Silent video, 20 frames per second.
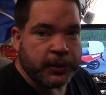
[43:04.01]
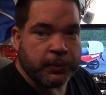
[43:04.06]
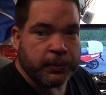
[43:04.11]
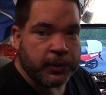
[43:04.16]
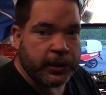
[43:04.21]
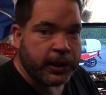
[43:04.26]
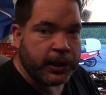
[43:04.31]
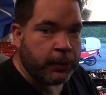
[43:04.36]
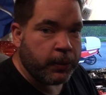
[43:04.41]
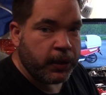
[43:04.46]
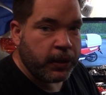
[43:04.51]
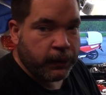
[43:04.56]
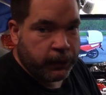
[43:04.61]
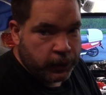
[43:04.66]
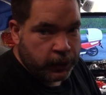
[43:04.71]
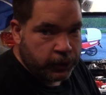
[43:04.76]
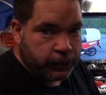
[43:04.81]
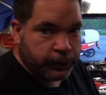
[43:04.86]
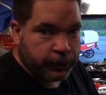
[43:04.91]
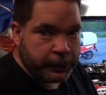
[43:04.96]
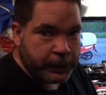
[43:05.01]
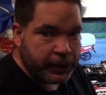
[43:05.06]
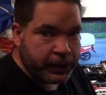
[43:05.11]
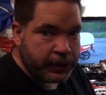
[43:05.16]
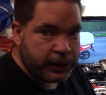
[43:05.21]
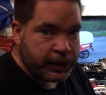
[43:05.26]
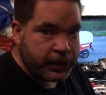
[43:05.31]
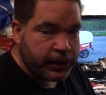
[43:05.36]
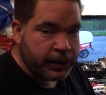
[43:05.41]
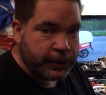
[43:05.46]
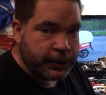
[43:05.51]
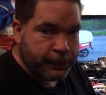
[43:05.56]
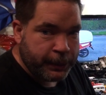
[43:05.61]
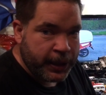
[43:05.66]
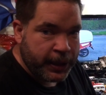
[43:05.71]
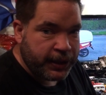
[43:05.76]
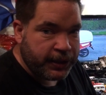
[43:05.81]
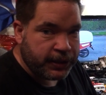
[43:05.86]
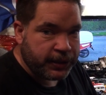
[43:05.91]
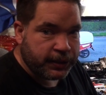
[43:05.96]
is what they went for from a 99
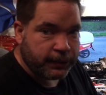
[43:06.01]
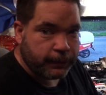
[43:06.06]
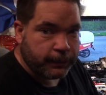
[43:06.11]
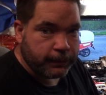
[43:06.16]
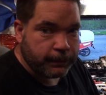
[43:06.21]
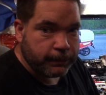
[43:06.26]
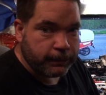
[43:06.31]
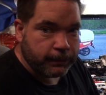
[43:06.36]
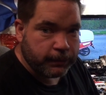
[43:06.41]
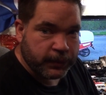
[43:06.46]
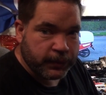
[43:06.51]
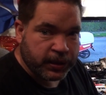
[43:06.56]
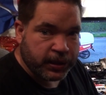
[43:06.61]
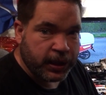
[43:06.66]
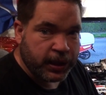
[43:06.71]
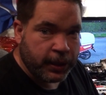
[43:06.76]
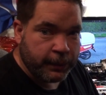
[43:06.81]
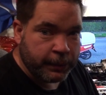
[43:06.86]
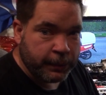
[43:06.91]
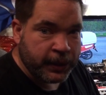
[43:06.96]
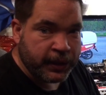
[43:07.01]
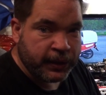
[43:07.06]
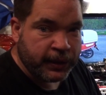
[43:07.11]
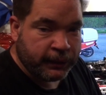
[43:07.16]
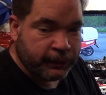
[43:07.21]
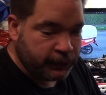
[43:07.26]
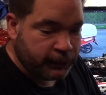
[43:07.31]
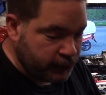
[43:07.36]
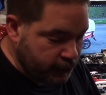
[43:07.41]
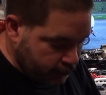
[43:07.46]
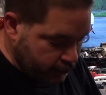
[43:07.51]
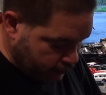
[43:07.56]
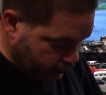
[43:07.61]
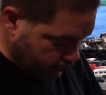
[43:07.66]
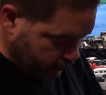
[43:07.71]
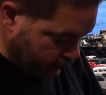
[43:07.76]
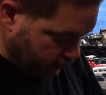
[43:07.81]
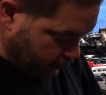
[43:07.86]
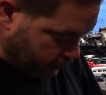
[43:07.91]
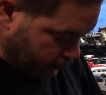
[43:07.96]
pence start bid.
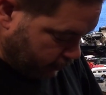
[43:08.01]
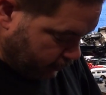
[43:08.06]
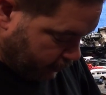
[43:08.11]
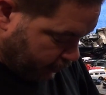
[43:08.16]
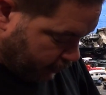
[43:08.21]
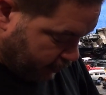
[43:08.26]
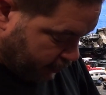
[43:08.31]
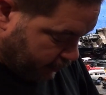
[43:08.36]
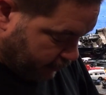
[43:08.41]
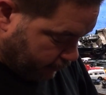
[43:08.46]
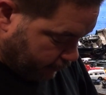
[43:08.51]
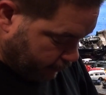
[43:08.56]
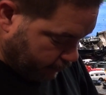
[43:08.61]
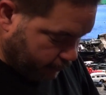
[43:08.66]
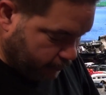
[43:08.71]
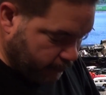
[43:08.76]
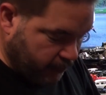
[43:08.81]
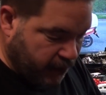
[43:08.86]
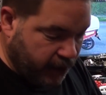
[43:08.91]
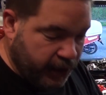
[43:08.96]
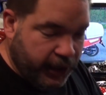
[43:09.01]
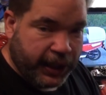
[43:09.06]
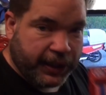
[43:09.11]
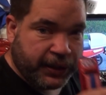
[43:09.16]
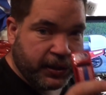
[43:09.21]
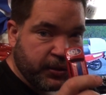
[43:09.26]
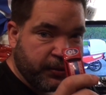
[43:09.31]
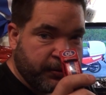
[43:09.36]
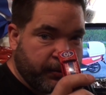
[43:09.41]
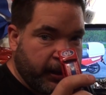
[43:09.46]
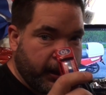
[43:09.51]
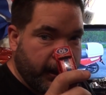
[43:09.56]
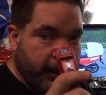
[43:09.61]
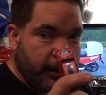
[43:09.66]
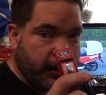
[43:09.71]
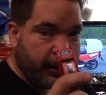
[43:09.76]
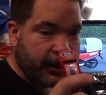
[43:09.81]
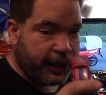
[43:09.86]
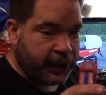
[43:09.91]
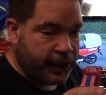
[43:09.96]
Because collectors
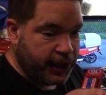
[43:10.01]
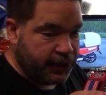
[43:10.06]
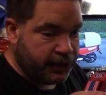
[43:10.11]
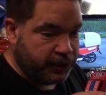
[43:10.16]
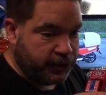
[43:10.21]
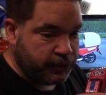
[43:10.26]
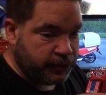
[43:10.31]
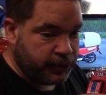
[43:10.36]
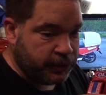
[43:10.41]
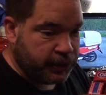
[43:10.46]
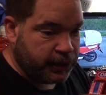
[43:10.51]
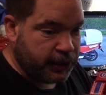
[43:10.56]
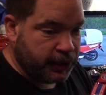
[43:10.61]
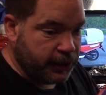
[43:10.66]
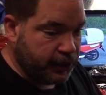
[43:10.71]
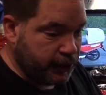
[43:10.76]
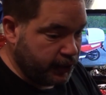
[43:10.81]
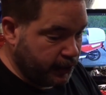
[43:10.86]
really like the escorts.